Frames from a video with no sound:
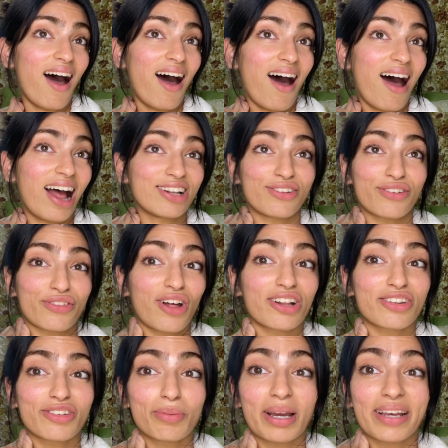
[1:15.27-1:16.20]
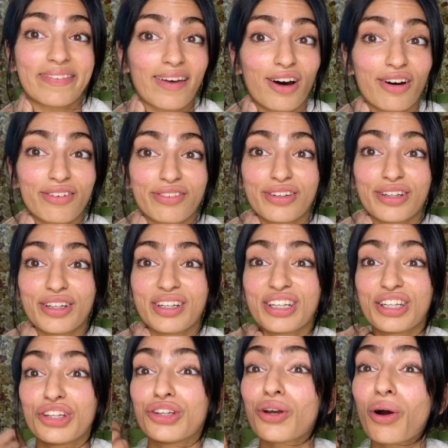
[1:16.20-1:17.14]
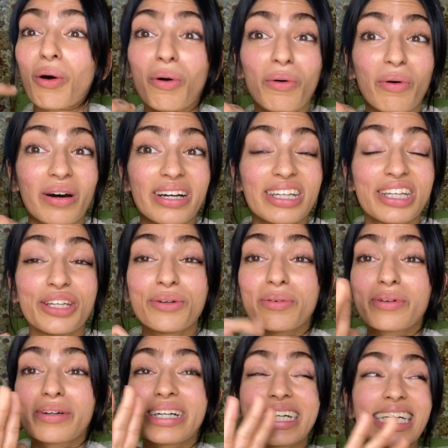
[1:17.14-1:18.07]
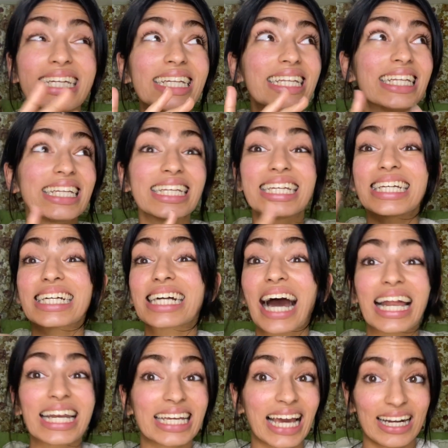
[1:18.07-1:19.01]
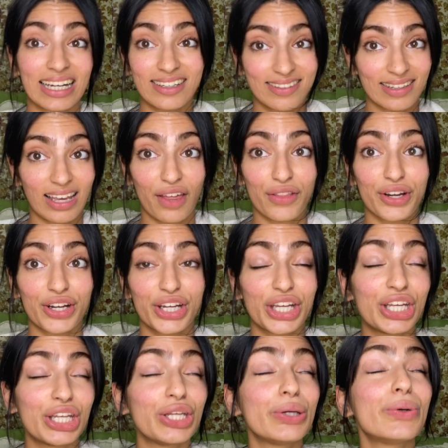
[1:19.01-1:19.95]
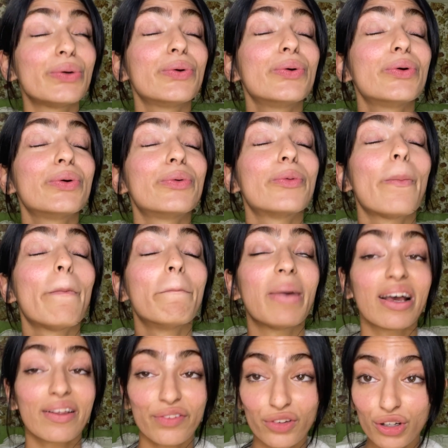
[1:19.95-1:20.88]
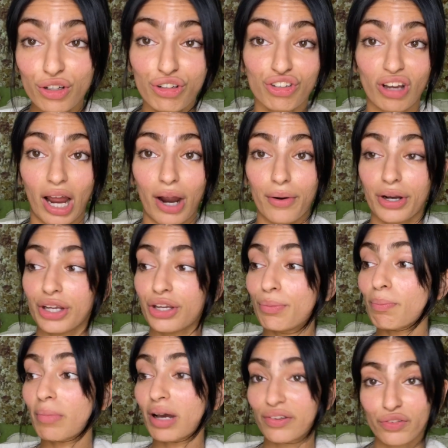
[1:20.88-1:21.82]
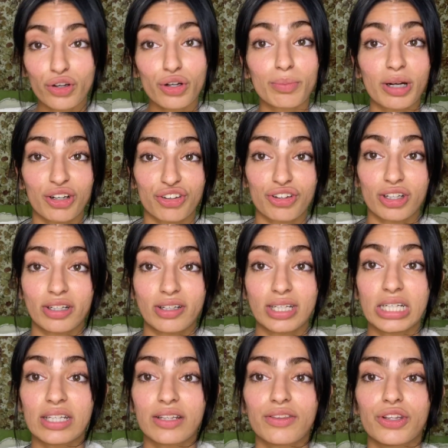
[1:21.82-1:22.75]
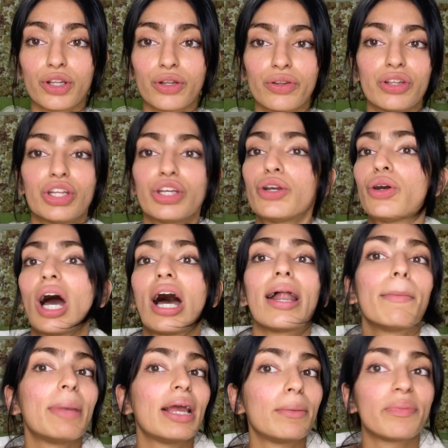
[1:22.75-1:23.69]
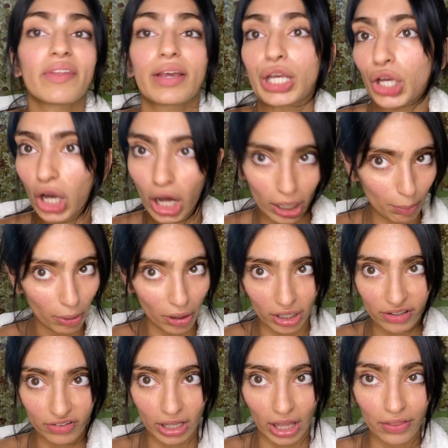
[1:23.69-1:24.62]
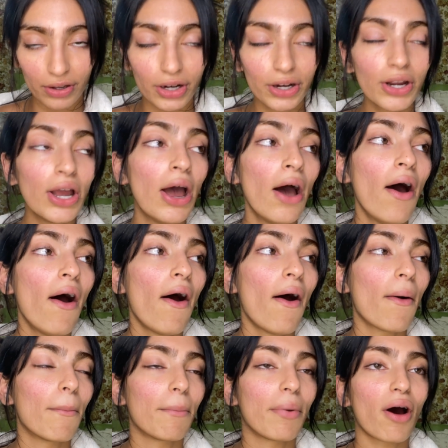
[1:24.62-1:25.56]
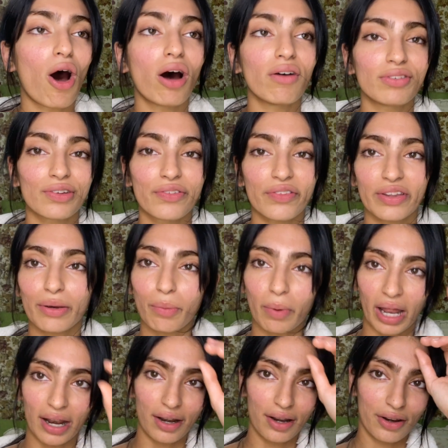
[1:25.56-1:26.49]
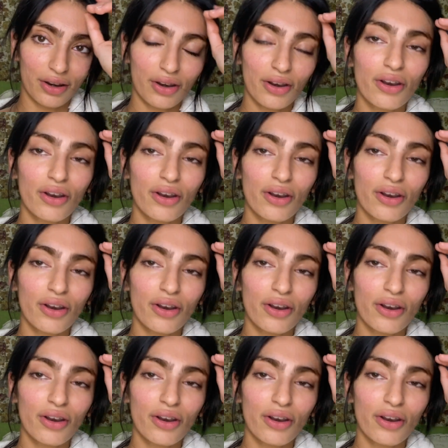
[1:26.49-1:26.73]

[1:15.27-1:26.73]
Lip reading: I just thought to myself, yo, you gotta get it together. You must go shower, you must go brush your teeth. You got it, babes, like you gotta put it together. But obviously when